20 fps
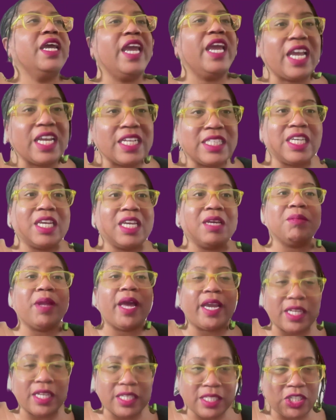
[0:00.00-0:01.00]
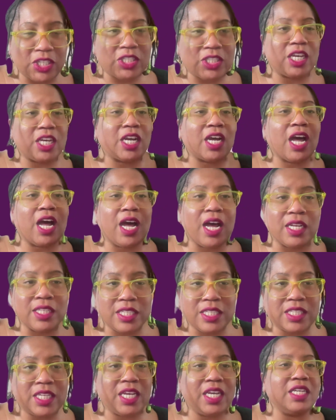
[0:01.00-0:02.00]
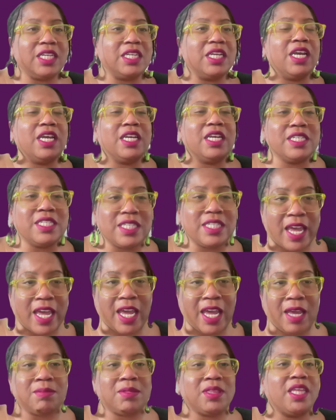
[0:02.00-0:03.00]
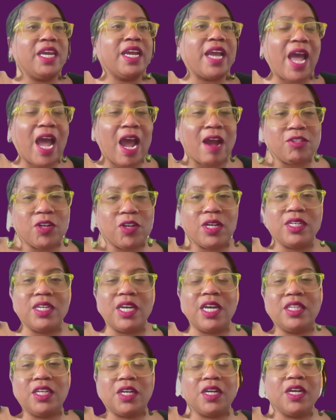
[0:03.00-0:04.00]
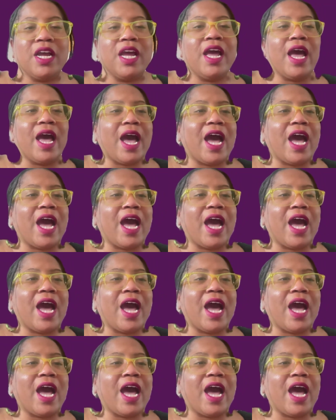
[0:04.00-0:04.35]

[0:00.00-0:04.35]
It can seem like it's just a constant same thing after another.